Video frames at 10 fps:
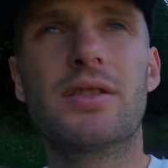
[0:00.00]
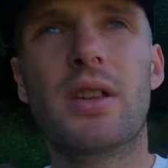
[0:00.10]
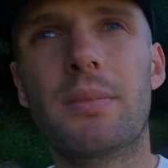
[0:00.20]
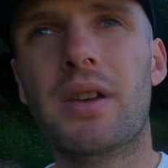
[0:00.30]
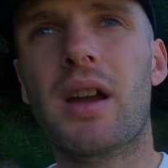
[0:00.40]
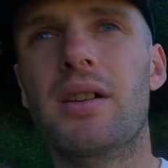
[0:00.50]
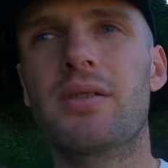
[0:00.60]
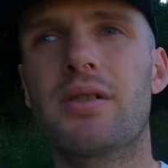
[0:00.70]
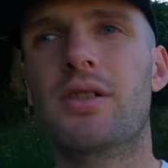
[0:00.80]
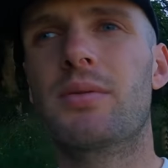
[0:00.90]
Some
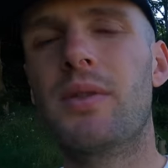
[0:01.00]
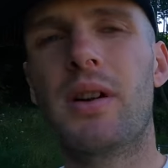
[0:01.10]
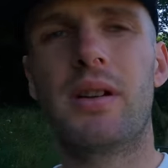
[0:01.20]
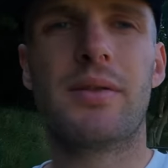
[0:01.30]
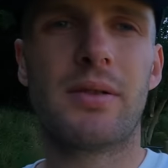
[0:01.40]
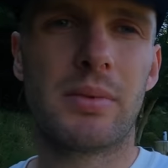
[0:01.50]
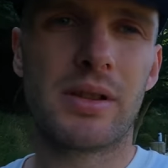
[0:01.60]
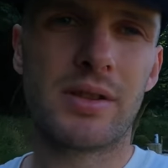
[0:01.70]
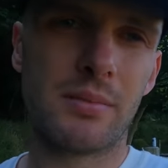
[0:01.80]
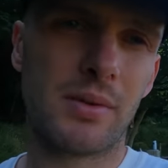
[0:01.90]
characteristics were very different,
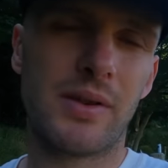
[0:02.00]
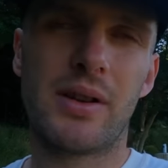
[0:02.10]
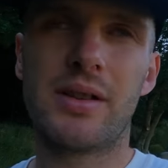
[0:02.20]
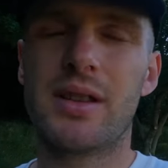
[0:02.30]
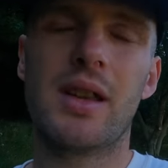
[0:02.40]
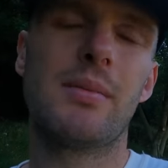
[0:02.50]
but some were very